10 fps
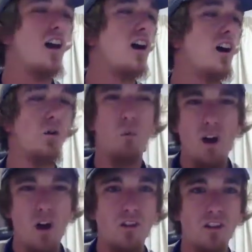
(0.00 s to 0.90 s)
or
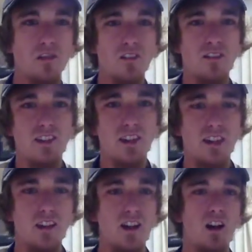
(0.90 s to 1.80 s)
well, I should
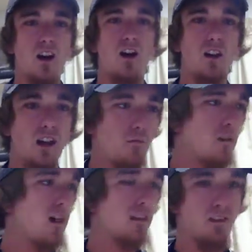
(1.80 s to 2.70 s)
say, like
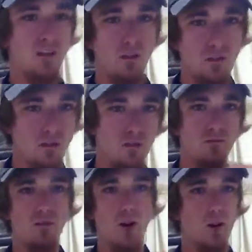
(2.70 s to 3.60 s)
the Steelers
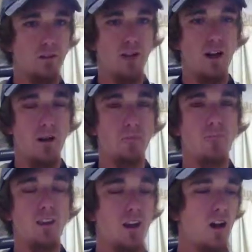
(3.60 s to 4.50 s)
do all the
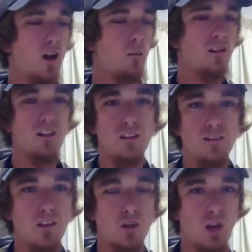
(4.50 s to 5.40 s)
time. On
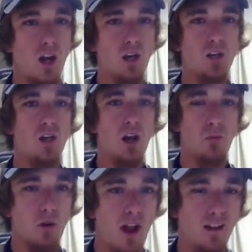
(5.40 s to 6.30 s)
defense, you got to
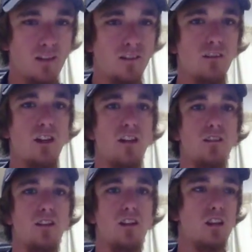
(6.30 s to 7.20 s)
practice
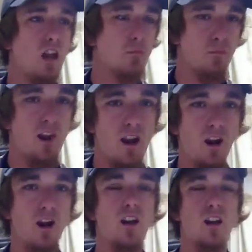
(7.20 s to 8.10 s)
and you got to
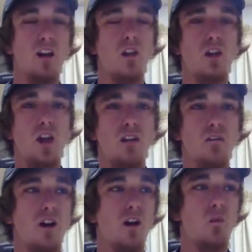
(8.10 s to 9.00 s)
prepare. You got
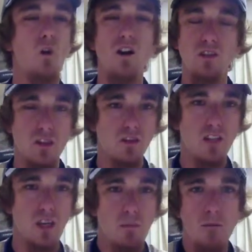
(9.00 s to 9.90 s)
to watch the other
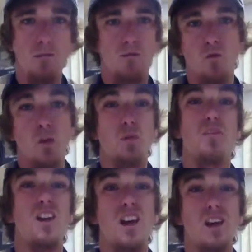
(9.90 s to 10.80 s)
team maybe before you
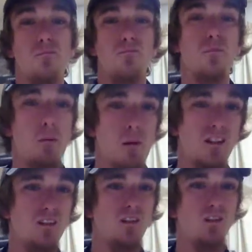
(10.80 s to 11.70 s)
play them. Maybe
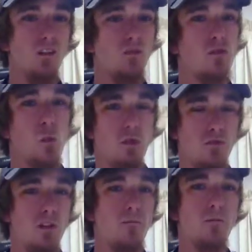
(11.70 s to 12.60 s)
that's just a little too
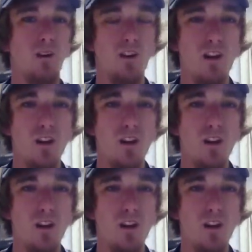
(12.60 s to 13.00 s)
extreme for